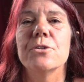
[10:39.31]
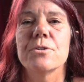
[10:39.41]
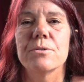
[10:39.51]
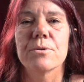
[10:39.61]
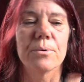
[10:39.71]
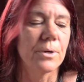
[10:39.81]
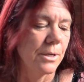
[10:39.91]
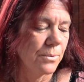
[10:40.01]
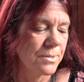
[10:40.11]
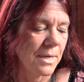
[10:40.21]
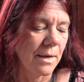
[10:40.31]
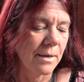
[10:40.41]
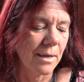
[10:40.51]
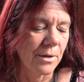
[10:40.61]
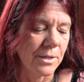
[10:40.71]
tutorials are
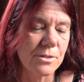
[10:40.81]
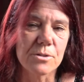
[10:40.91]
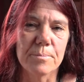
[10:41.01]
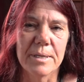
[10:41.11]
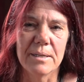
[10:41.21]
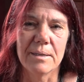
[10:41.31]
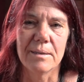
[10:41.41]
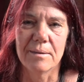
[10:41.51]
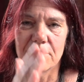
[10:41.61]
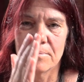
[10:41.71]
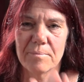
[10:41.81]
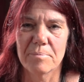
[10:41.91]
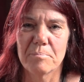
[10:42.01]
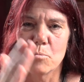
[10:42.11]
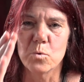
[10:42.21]
going to be
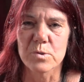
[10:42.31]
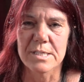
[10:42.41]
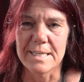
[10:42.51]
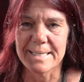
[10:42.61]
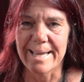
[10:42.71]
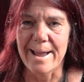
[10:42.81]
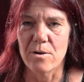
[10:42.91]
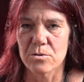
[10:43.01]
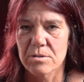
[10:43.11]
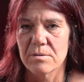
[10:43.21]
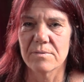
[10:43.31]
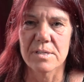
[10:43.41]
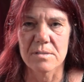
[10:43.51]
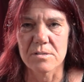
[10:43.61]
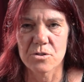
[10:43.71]
more set out.
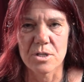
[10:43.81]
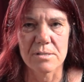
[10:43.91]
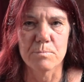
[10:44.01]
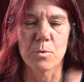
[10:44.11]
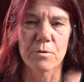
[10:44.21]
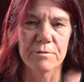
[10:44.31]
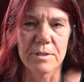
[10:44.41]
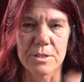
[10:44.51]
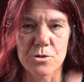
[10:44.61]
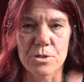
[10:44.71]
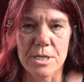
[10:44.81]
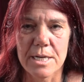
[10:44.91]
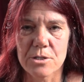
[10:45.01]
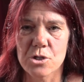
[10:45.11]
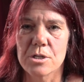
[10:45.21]
This is just more of an
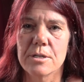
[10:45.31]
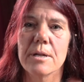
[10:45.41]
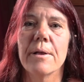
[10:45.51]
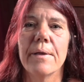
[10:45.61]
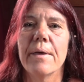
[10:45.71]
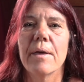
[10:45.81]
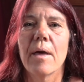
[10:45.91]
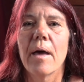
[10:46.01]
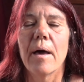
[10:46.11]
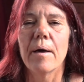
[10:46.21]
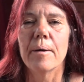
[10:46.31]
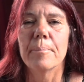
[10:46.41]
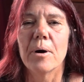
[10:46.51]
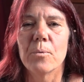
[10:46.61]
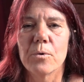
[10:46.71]
introduction. I
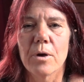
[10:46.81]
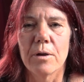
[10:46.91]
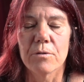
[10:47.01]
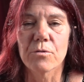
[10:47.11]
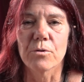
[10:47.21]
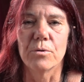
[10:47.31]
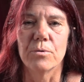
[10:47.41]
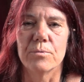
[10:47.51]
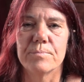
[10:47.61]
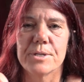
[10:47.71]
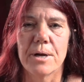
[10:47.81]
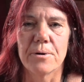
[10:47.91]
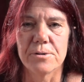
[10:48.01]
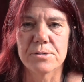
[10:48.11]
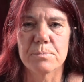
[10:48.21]
will go through
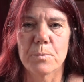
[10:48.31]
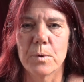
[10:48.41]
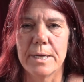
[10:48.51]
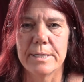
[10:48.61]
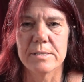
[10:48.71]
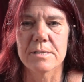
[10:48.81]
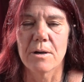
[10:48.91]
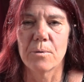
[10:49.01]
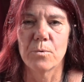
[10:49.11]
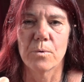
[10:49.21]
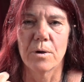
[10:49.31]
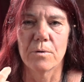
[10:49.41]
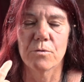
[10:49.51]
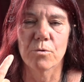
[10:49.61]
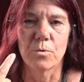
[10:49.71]
tarot spreads. I will
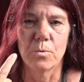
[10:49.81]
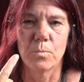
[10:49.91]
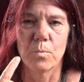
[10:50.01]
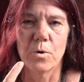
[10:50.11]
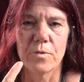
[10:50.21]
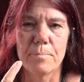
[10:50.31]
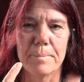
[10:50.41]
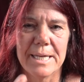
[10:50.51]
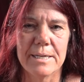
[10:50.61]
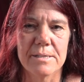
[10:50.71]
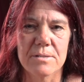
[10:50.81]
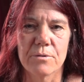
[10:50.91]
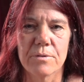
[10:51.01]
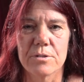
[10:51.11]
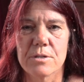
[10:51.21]
go through what the meanings
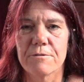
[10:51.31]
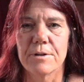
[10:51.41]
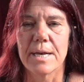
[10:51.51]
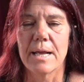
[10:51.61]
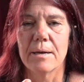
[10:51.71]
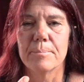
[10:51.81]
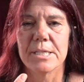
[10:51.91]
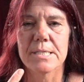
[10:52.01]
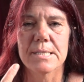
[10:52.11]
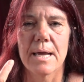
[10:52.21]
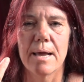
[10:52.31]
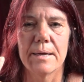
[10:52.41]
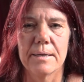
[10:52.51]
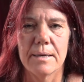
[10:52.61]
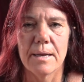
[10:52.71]
of the different elements
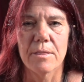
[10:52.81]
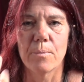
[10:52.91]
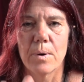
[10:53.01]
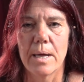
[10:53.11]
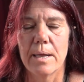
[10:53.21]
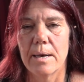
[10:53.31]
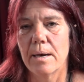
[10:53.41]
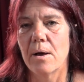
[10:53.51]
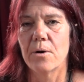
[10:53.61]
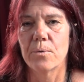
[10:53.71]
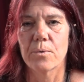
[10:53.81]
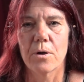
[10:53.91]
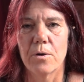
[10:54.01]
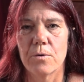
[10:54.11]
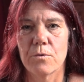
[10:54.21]
are in another one. I'll
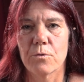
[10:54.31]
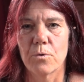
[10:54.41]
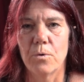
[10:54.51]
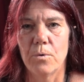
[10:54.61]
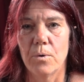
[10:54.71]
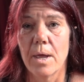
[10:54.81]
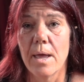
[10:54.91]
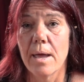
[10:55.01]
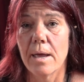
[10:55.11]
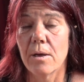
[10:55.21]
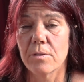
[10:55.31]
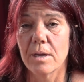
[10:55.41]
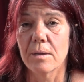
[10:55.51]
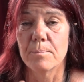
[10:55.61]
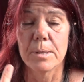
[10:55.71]
go through how
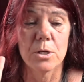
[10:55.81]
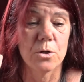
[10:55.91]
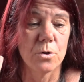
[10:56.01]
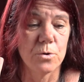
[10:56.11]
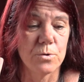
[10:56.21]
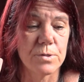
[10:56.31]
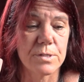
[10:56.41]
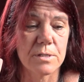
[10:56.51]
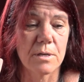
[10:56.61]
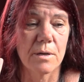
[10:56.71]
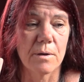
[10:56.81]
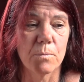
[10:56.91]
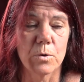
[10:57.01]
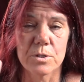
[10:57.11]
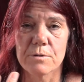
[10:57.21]
they can be used
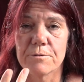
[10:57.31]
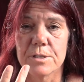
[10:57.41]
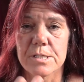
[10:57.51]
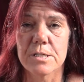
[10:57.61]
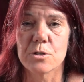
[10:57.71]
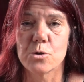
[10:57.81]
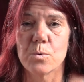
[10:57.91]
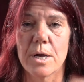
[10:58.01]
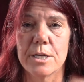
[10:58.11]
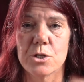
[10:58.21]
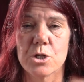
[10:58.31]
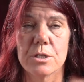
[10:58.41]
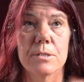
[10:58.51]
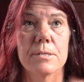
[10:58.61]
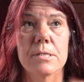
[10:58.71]
in what different
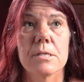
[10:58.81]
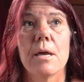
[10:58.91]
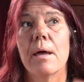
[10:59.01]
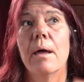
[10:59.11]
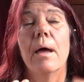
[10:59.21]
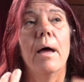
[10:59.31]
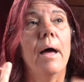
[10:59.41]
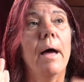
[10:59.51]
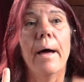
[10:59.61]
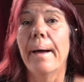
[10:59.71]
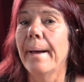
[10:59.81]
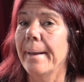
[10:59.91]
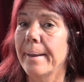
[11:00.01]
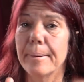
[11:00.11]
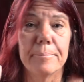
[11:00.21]
situations,
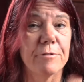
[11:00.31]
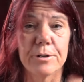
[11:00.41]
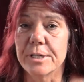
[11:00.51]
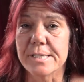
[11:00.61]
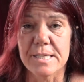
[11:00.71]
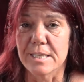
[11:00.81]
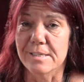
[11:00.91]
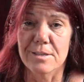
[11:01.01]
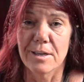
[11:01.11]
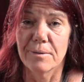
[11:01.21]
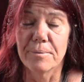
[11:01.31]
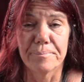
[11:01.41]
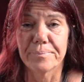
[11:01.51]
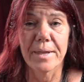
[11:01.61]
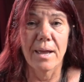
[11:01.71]
various things. I
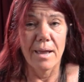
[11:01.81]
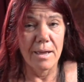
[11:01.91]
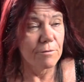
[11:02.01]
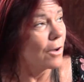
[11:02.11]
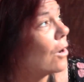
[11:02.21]
have a